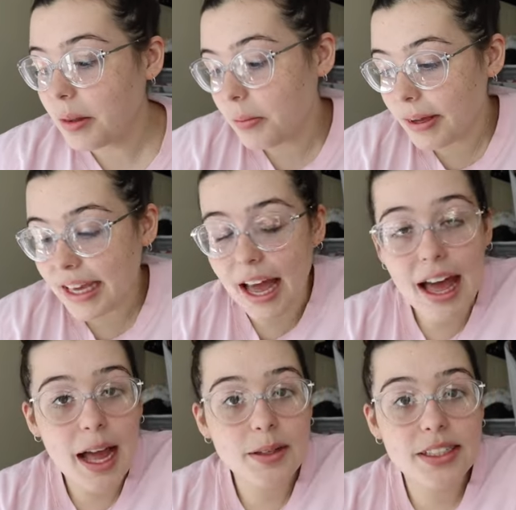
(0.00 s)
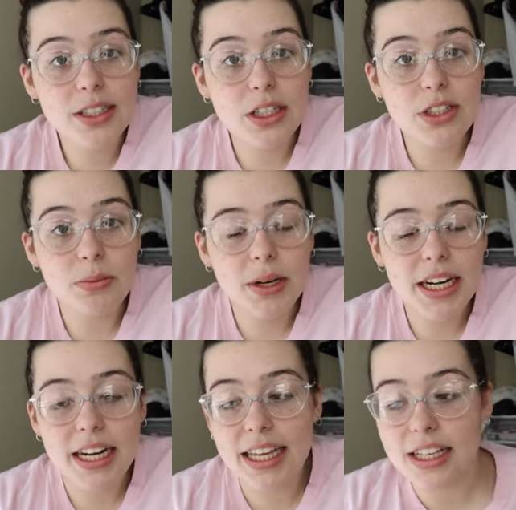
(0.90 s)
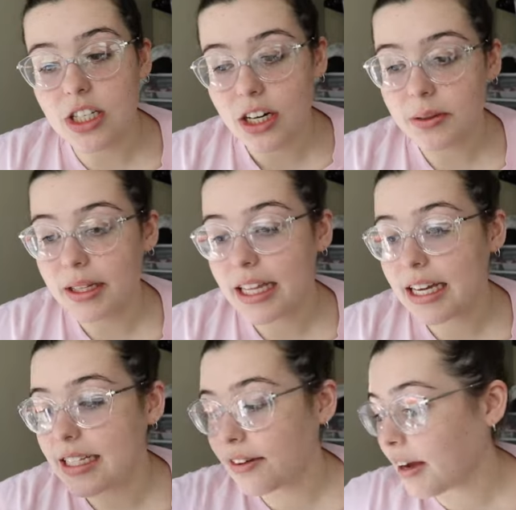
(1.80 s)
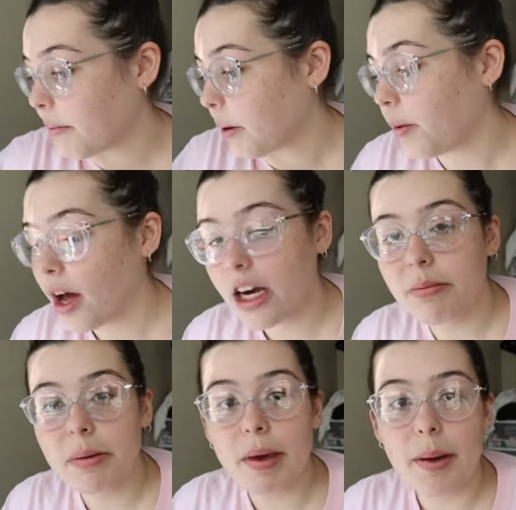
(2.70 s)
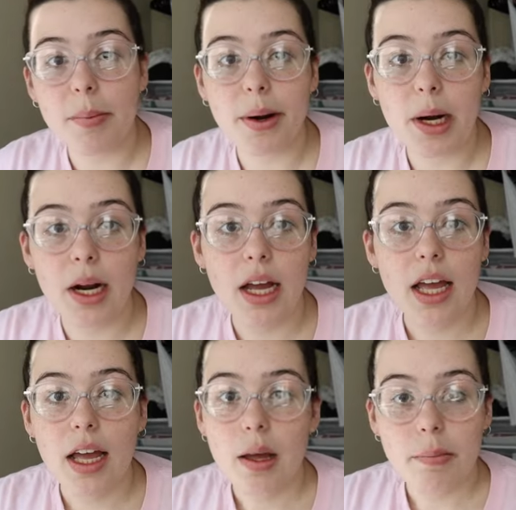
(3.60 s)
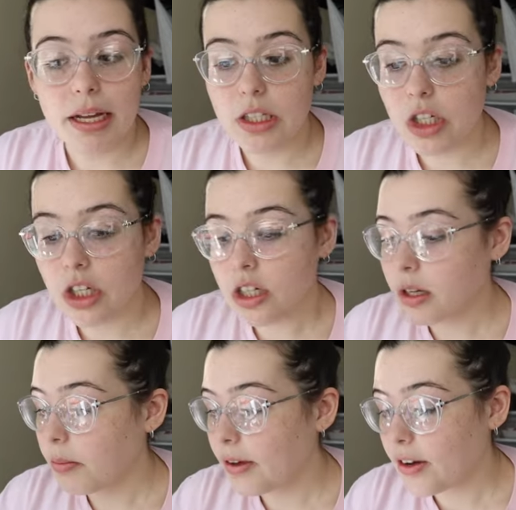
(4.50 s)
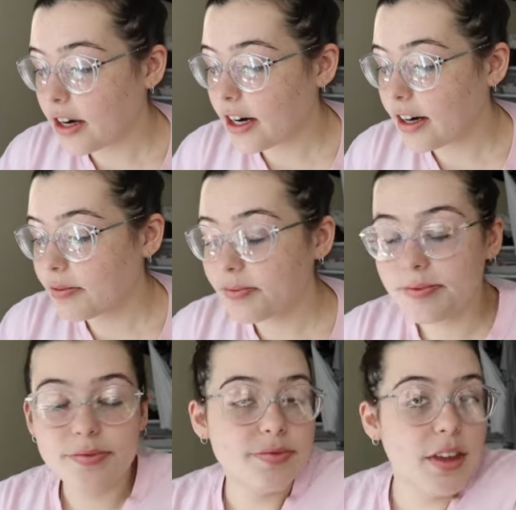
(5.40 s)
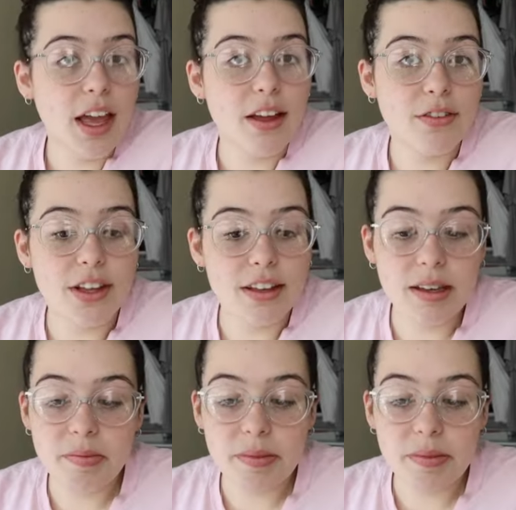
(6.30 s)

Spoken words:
But yeah, I'm just gonna jump right in and get started with this. I've got my water, my paper, pencil, computer, and really